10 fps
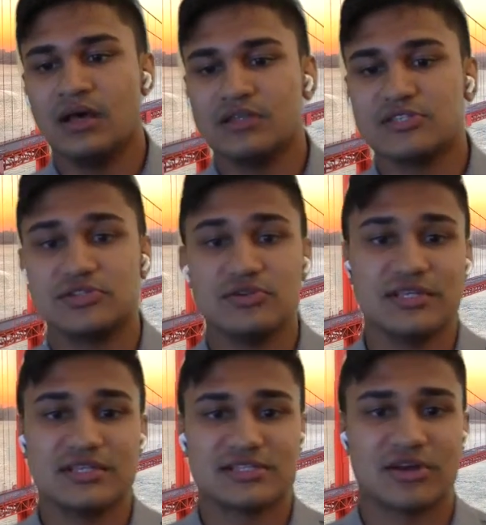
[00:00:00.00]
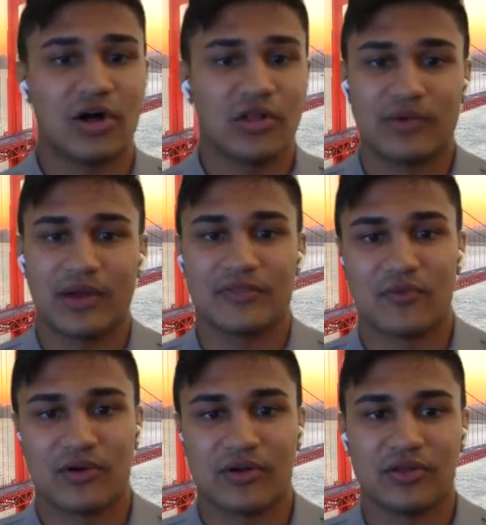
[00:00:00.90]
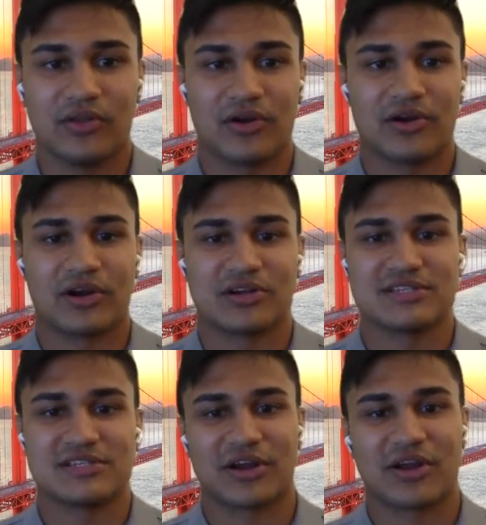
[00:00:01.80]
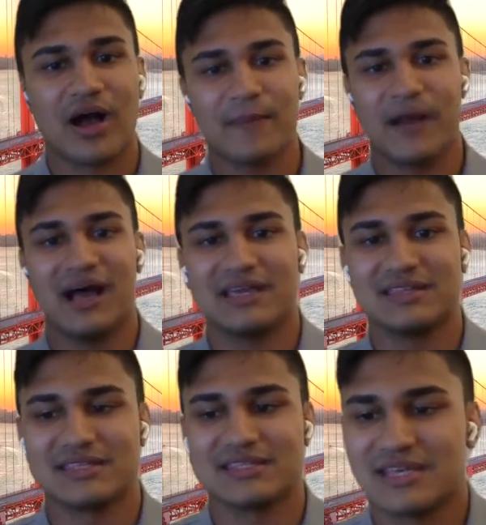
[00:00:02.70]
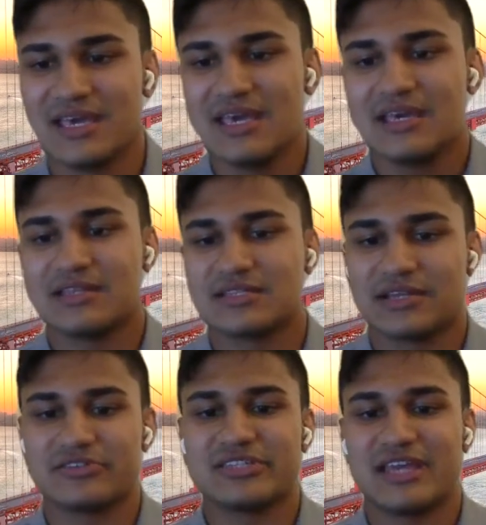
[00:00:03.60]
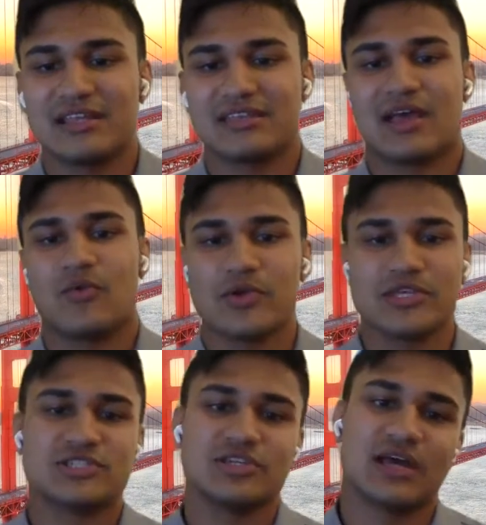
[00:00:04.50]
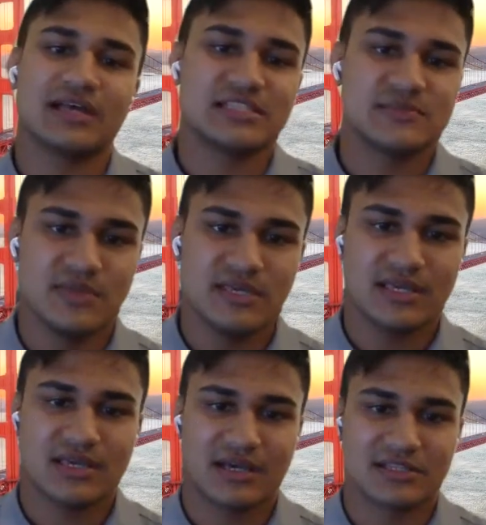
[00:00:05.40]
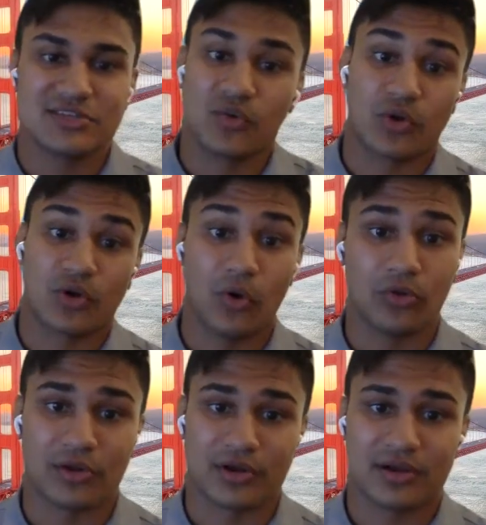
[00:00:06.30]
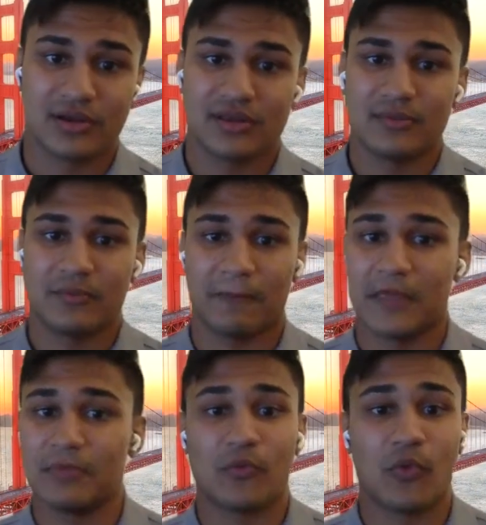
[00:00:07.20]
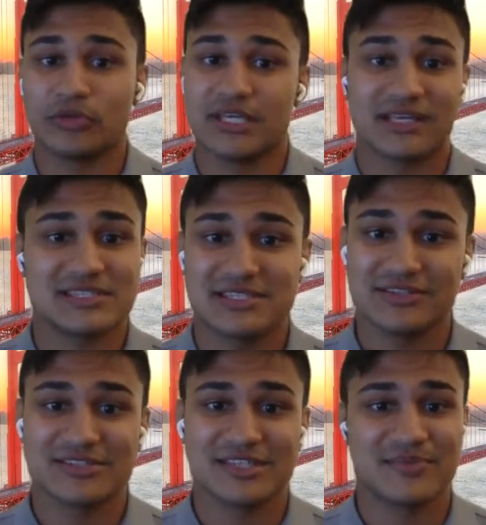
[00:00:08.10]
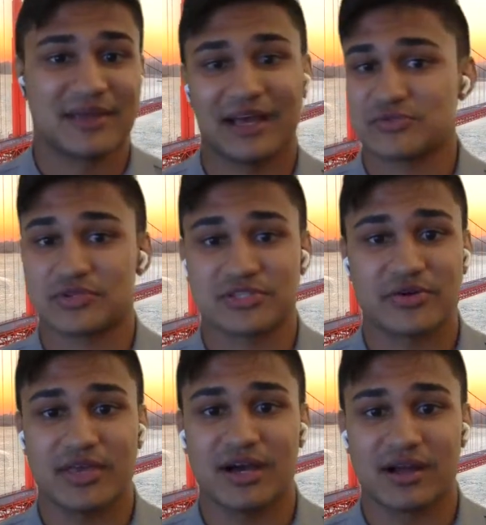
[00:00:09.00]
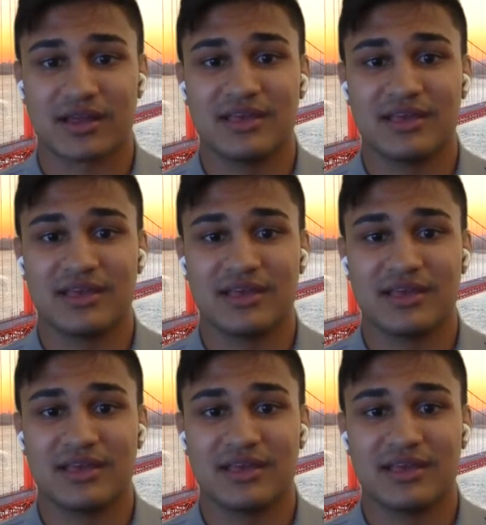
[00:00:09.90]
Students all around the world are caught behind this understanding that we should not speak until we're older. People won't take us seriously because we're so young.